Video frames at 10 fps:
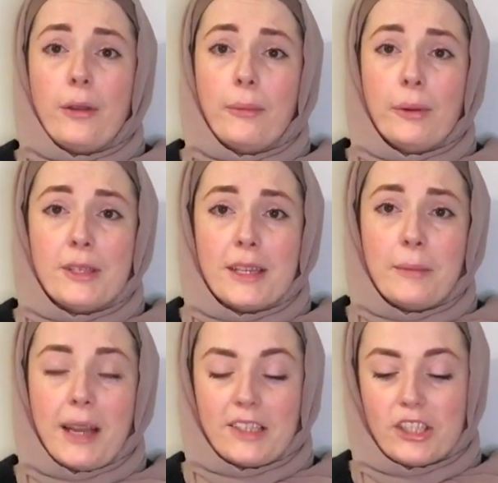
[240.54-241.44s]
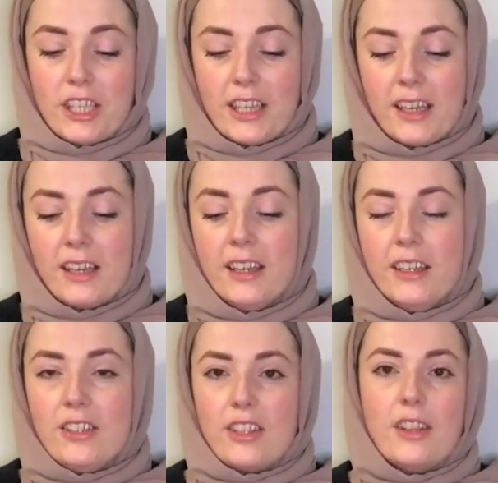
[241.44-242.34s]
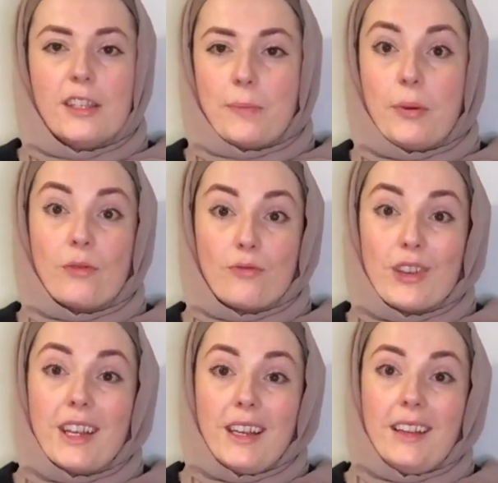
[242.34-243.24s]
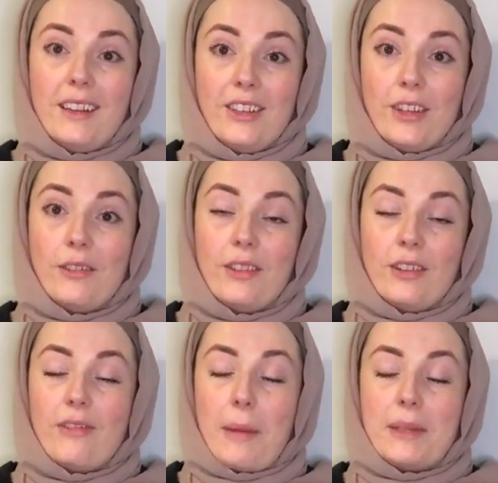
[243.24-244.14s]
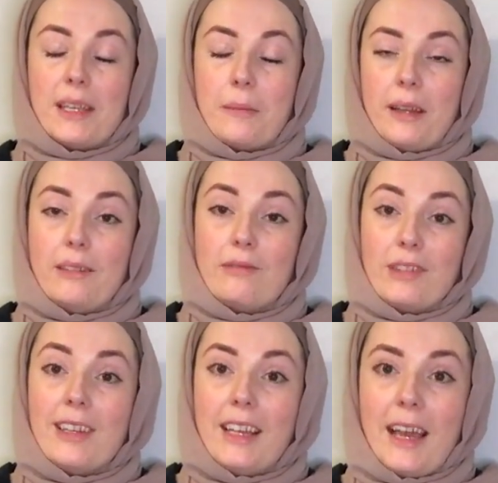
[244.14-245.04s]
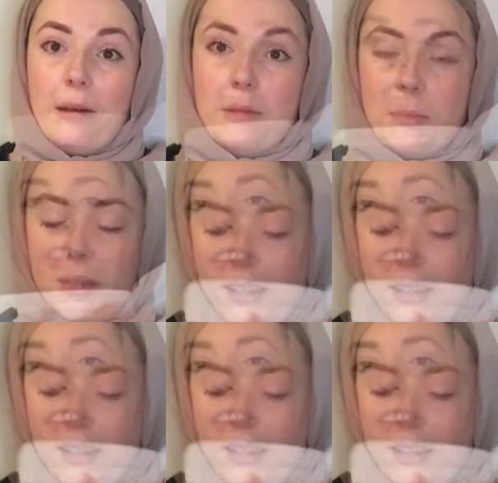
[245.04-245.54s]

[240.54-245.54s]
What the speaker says: new Muslim last year, so this book really, the Ramadan planner really helped me.